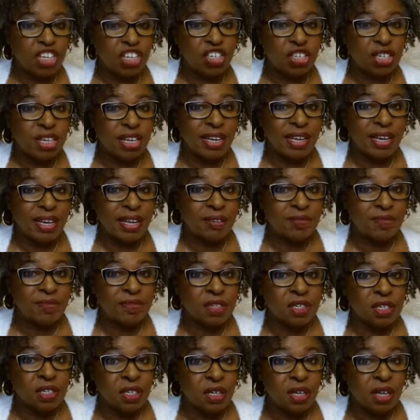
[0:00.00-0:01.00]
actually
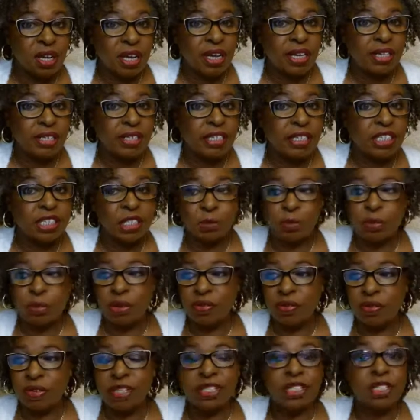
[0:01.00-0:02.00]
lived and
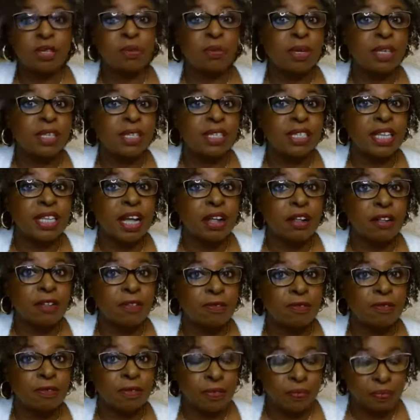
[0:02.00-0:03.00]
experienced
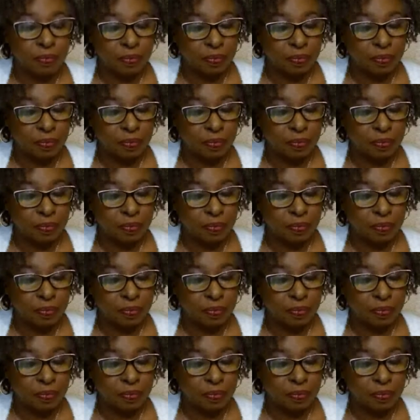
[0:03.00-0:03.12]
myself.